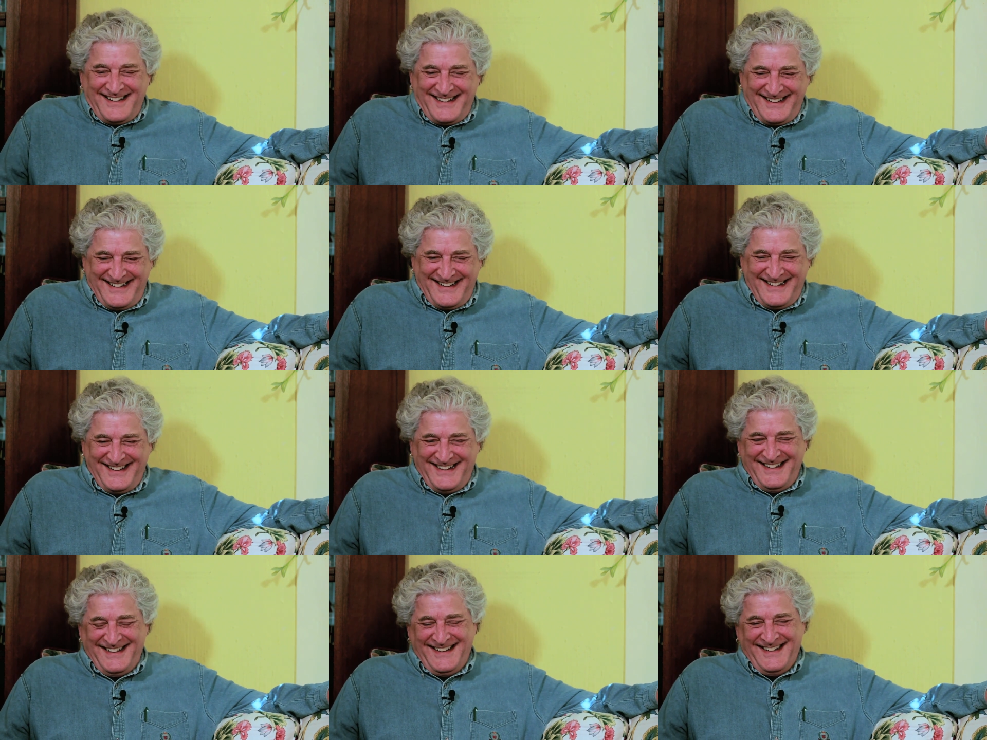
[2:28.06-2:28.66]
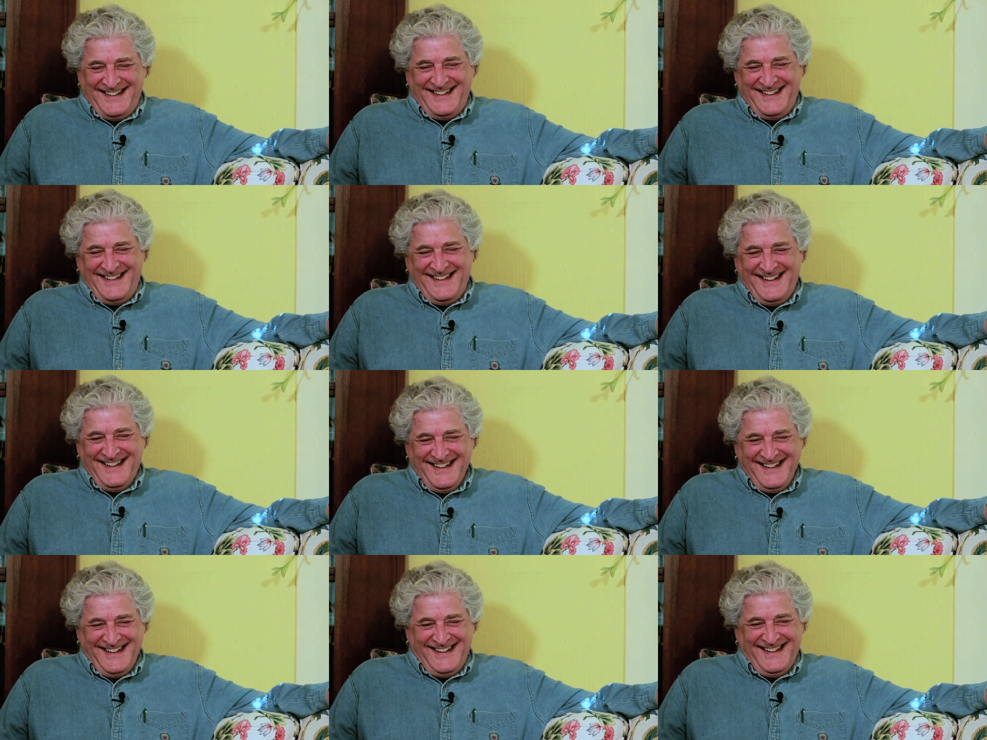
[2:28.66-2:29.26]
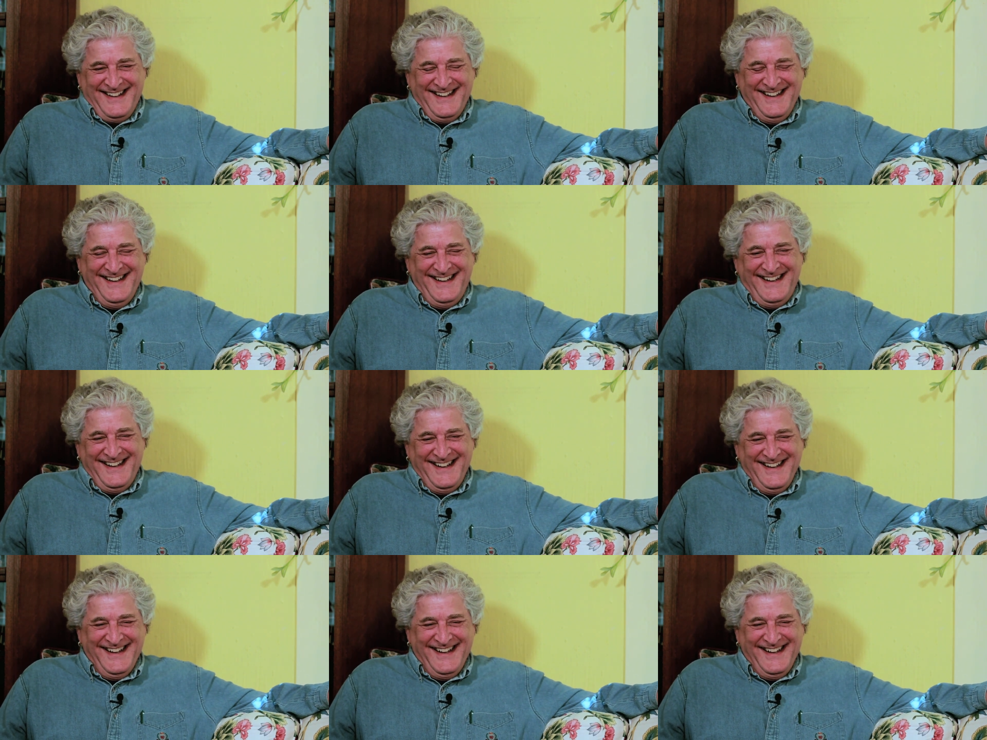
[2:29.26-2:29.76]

(no one is talking)